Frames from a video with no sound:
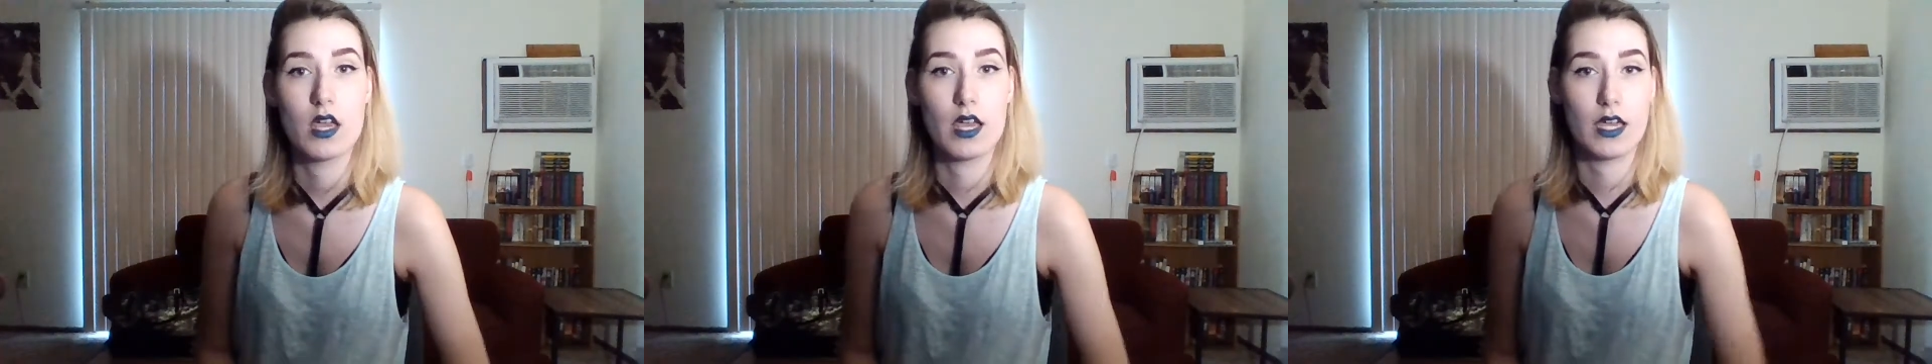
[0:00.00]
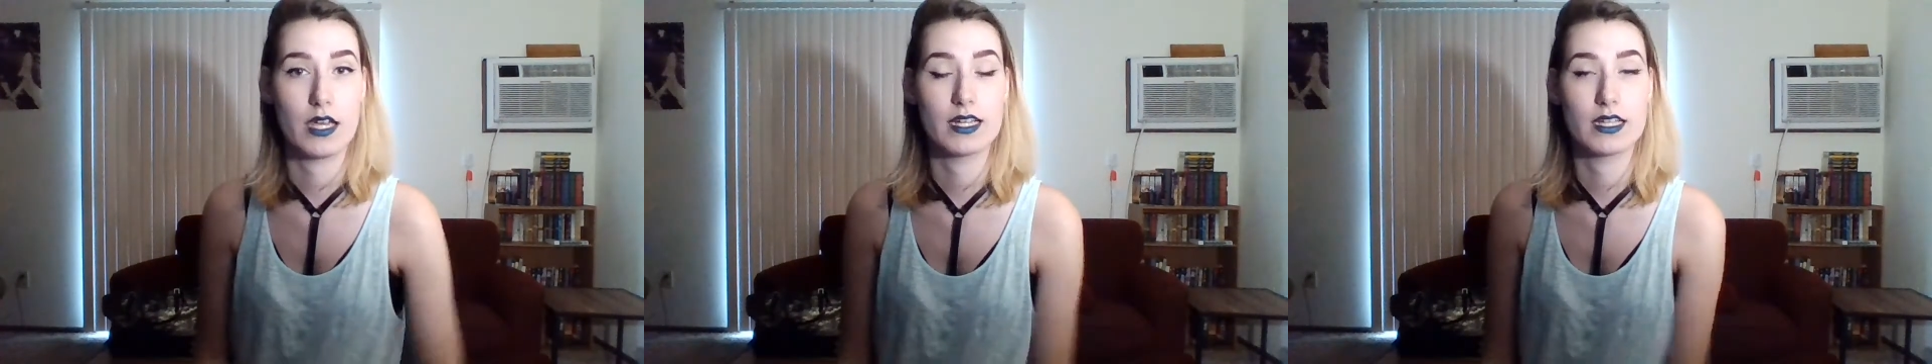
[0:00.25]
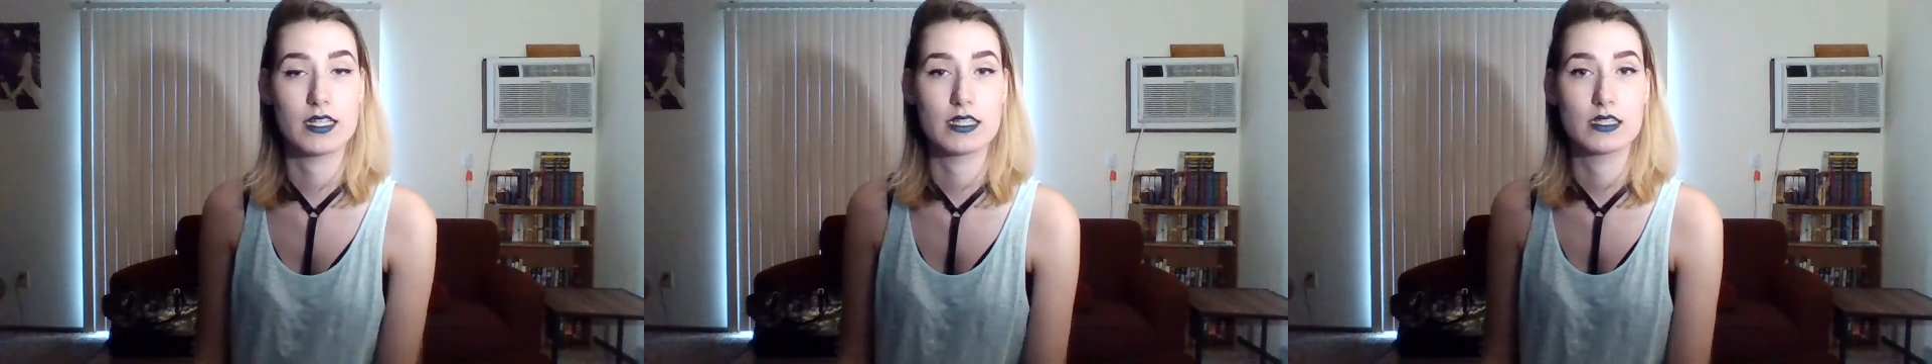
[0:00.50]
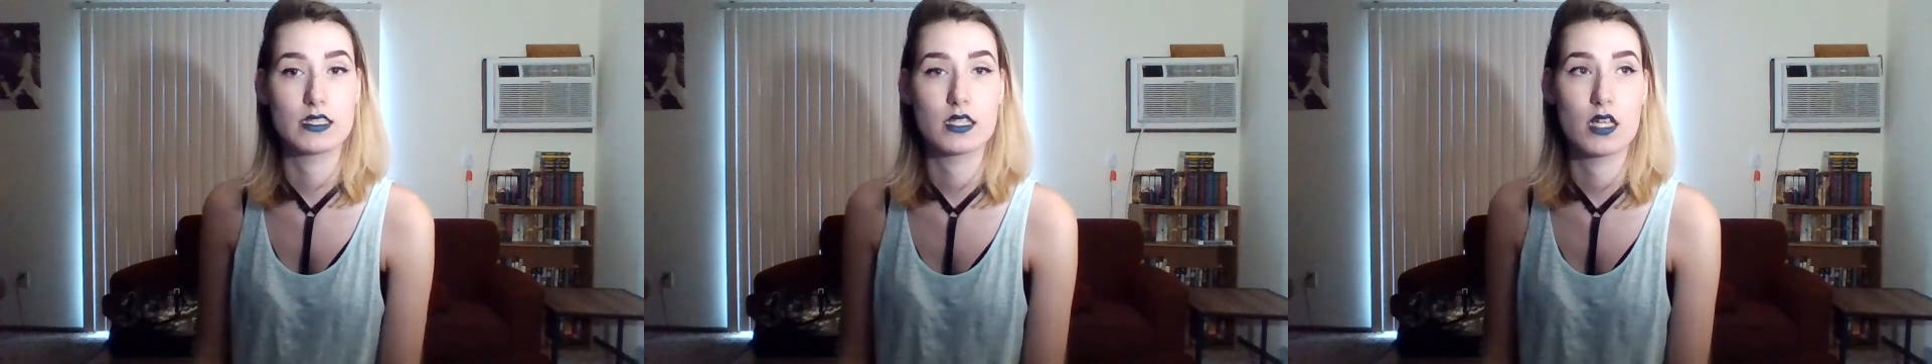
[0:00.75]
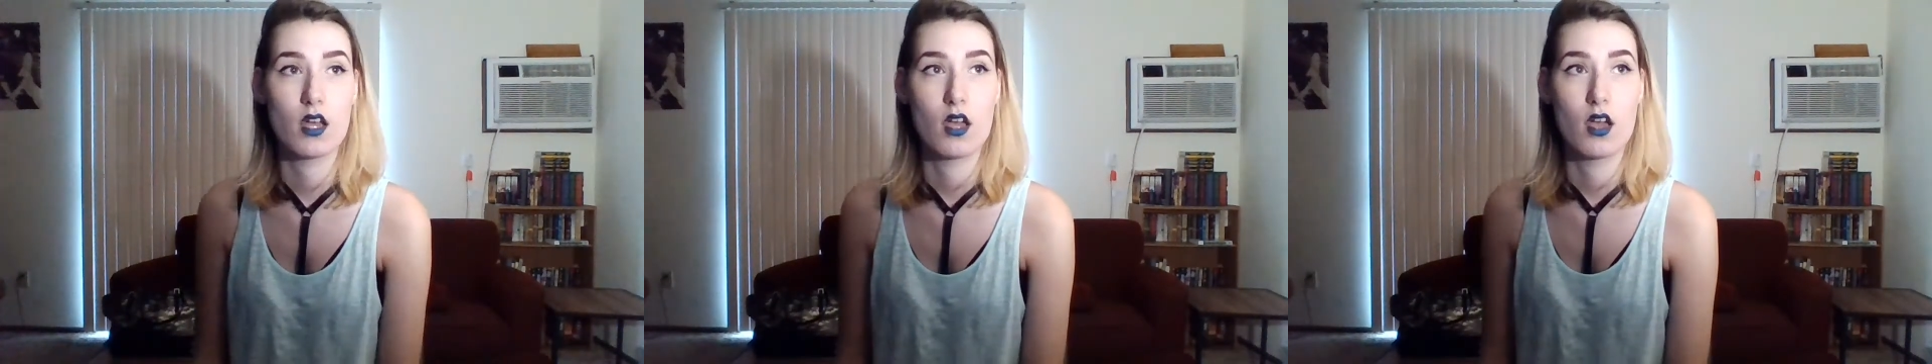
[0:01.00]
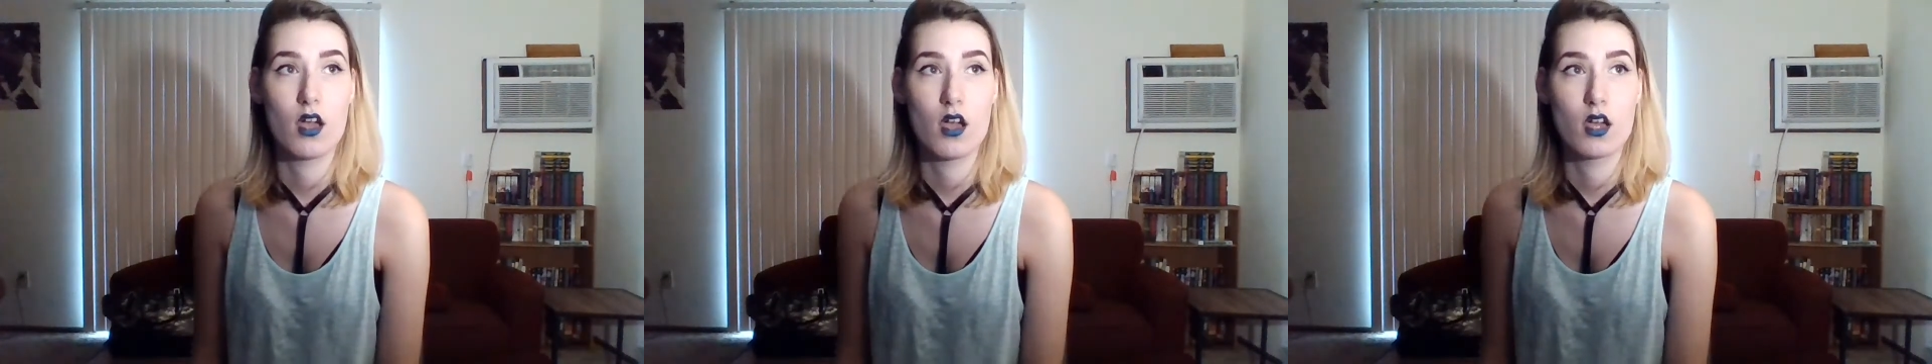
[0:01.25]
And
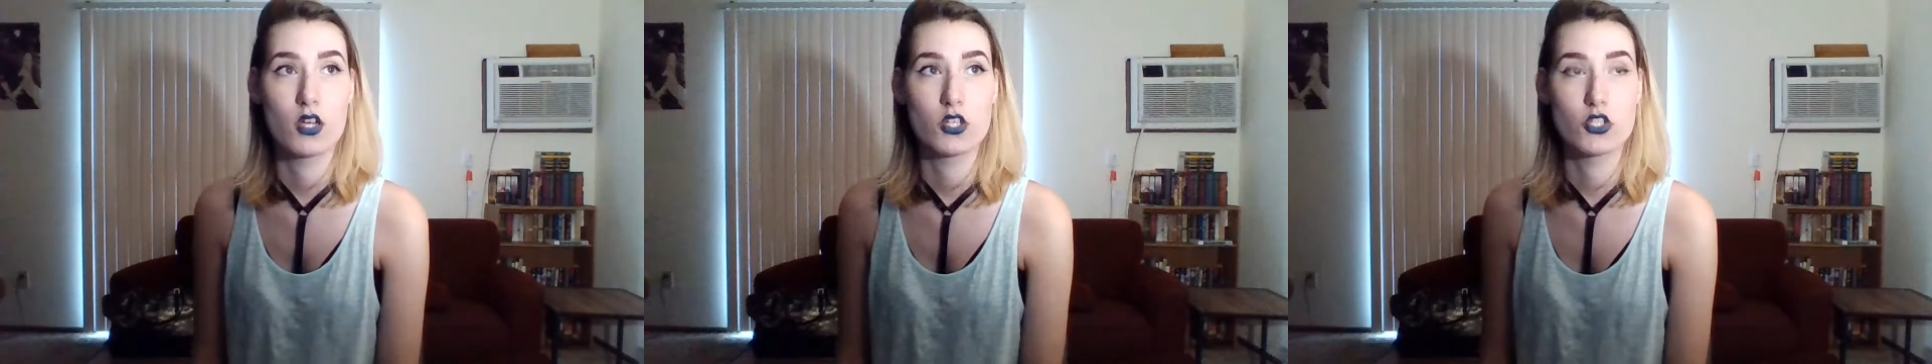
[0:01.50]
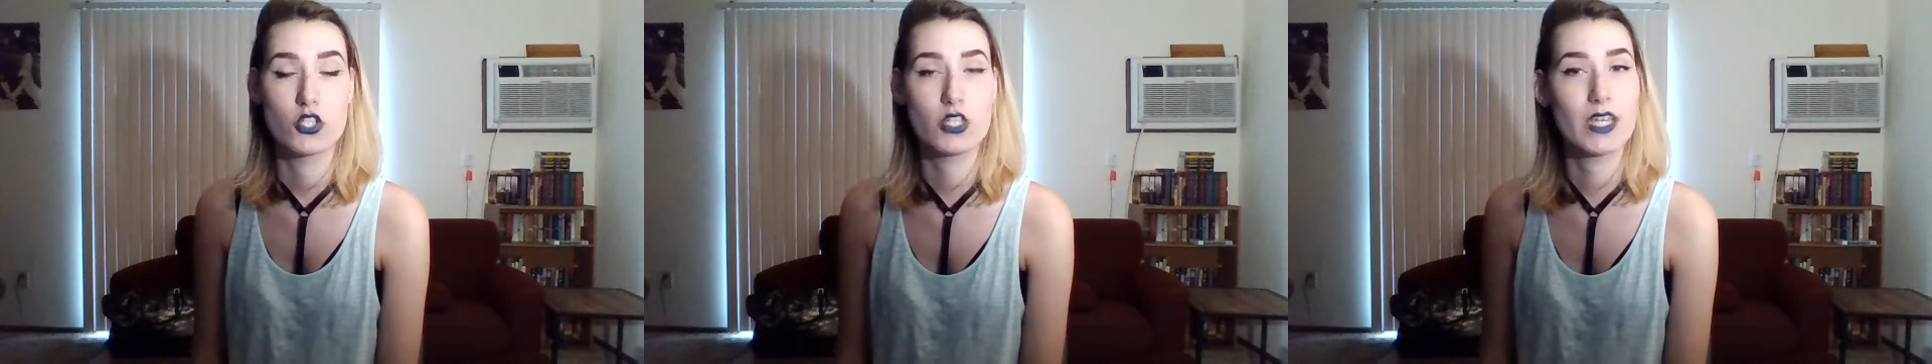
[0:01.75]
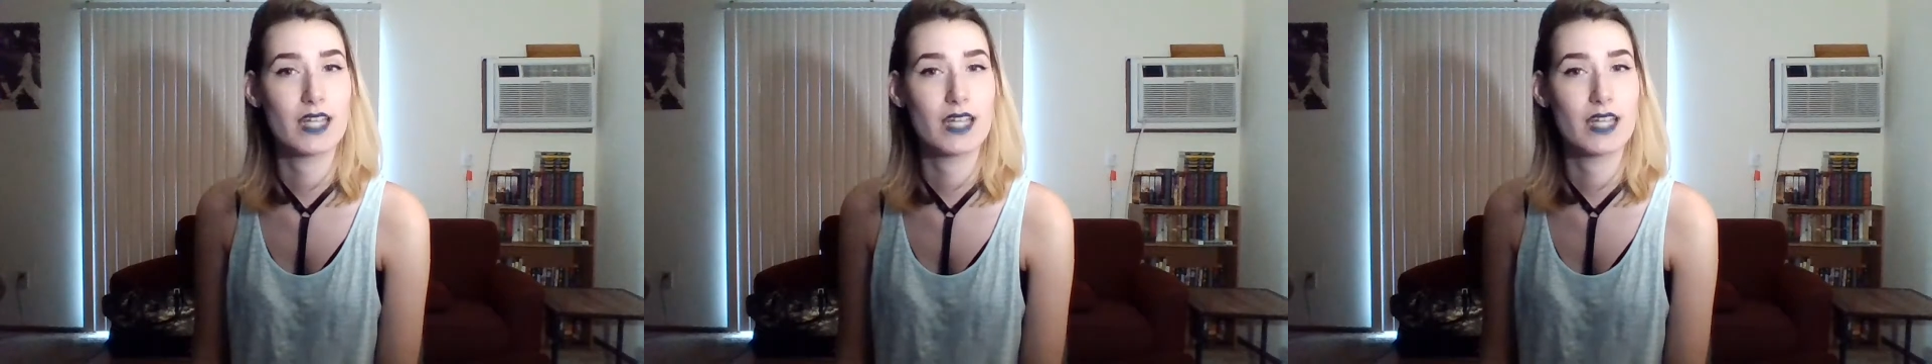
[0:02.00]
she